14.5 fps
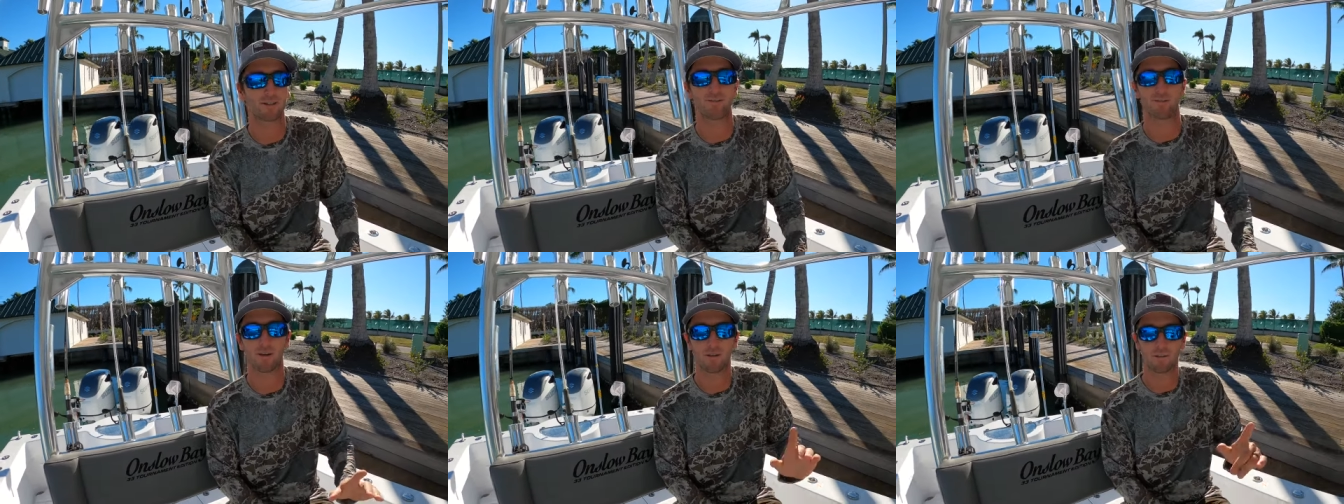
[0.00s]

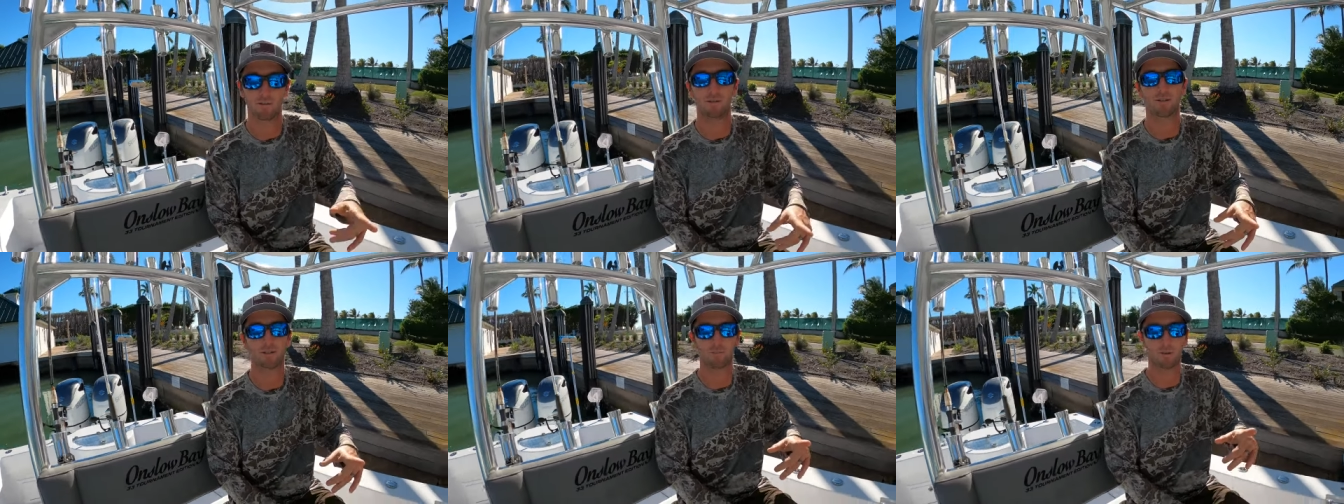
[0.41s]
If you ever
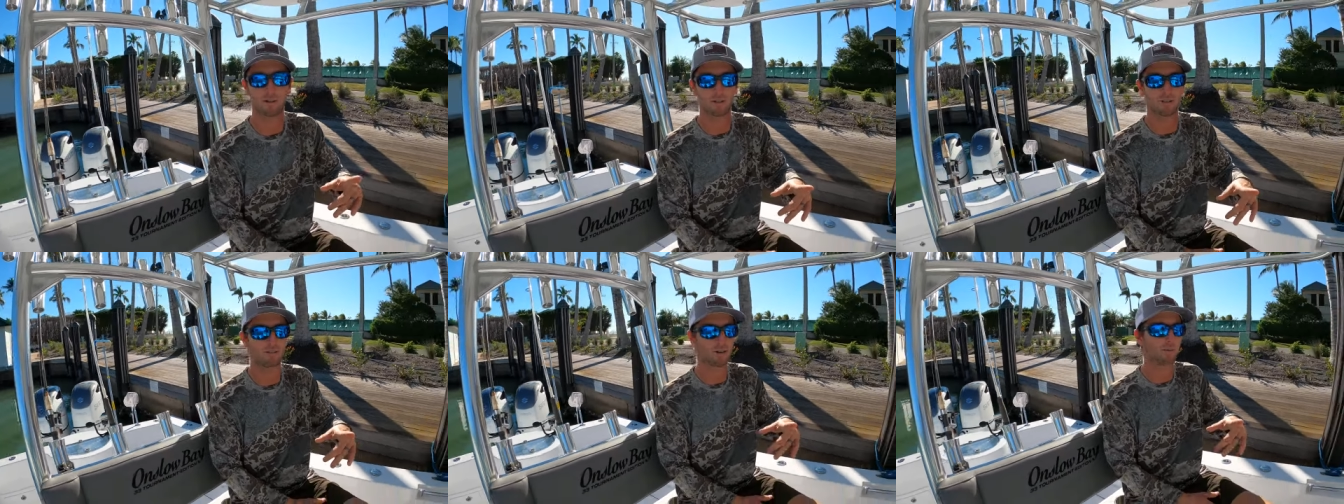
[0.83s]
want to
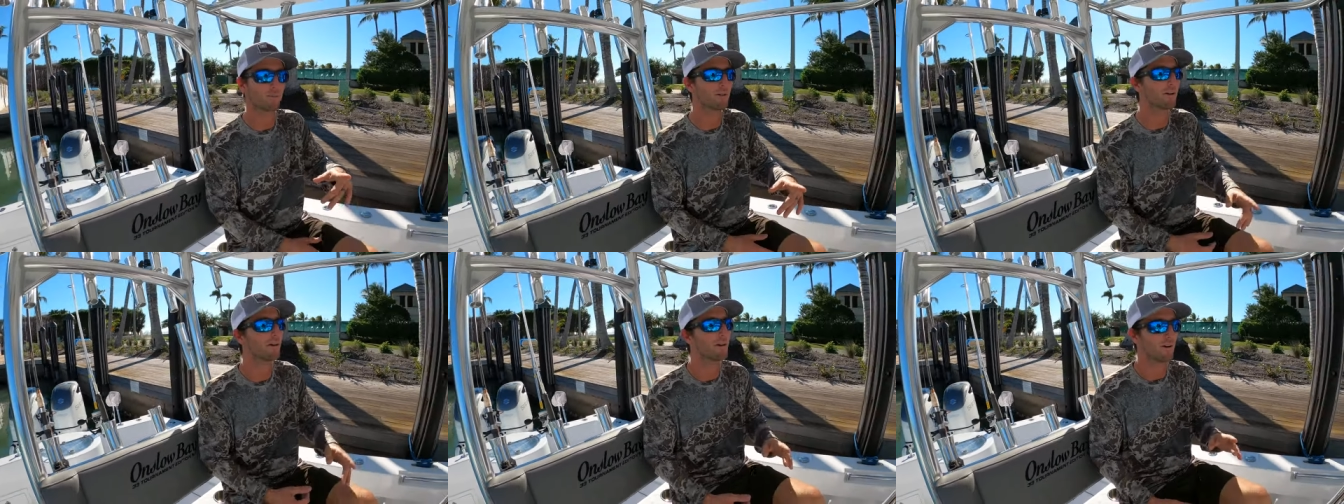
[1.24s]
book a trip,
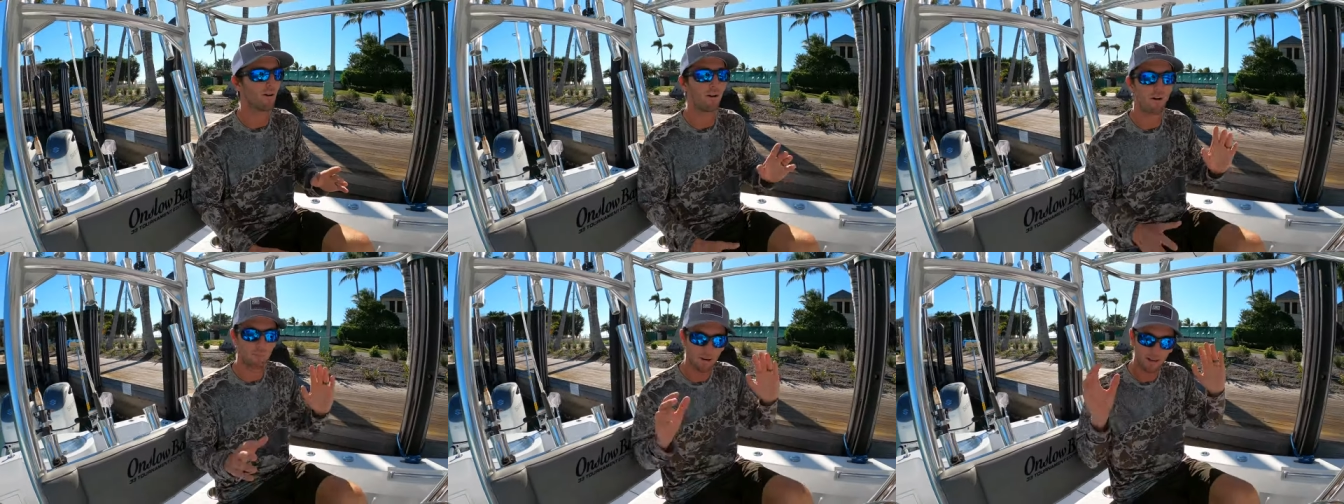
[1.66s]

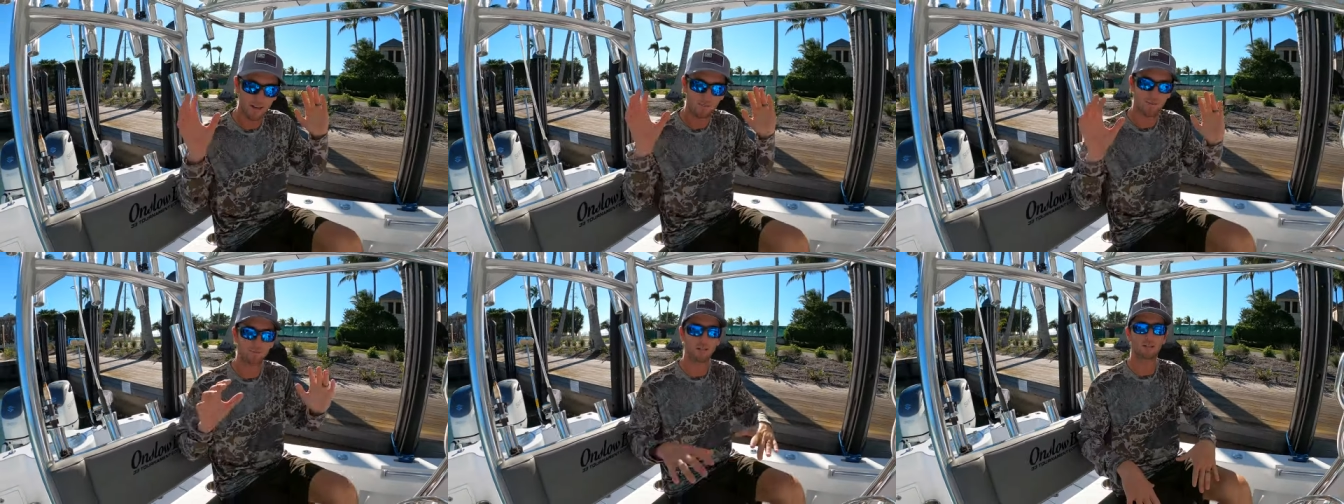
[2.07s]
all my
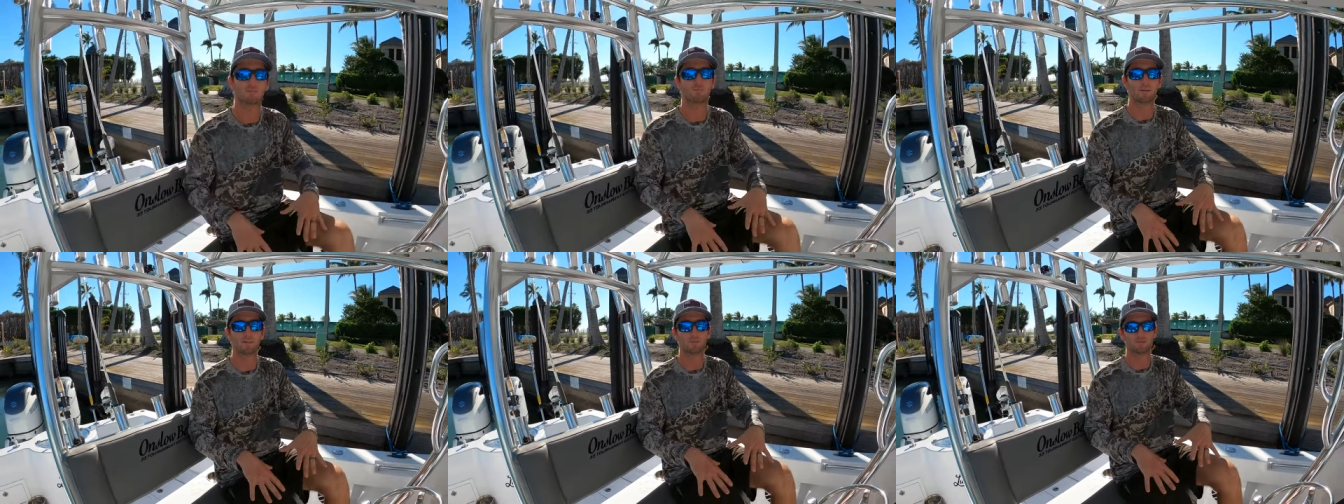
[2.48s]

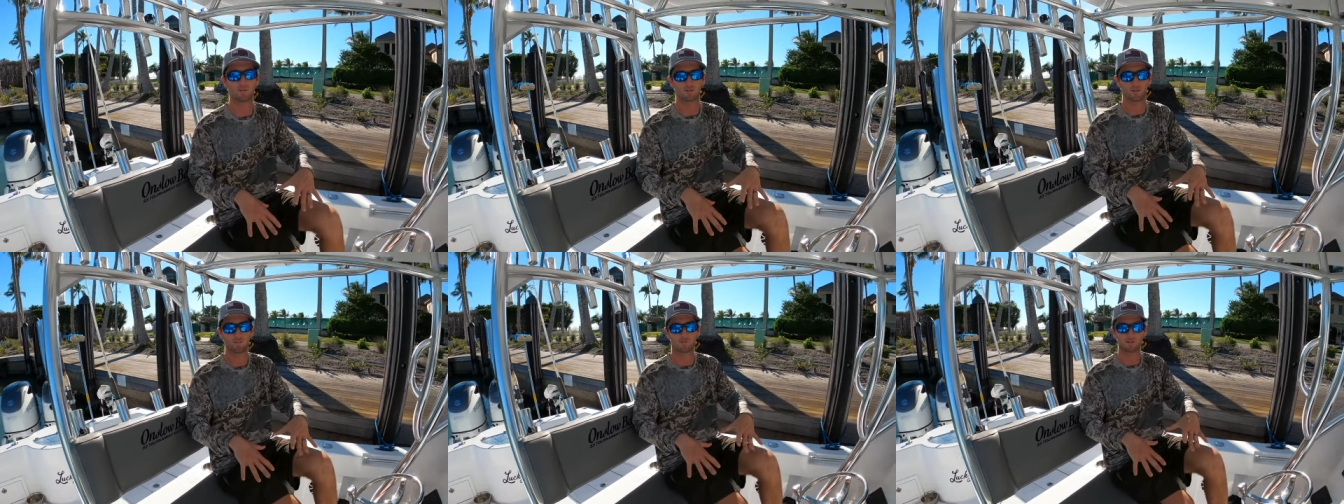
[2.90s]
information will be in the
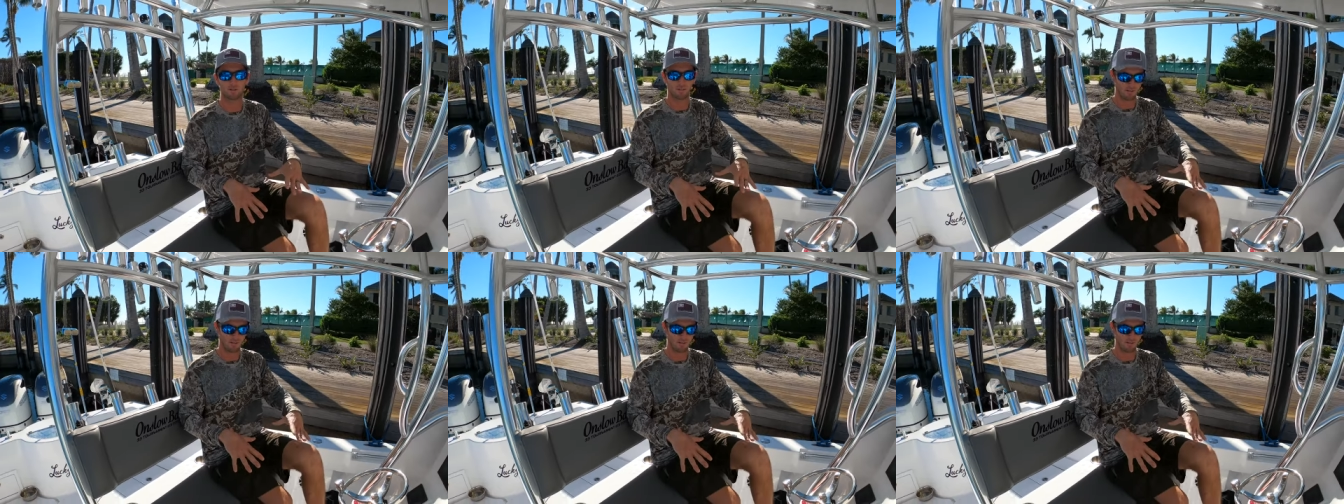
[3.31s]
description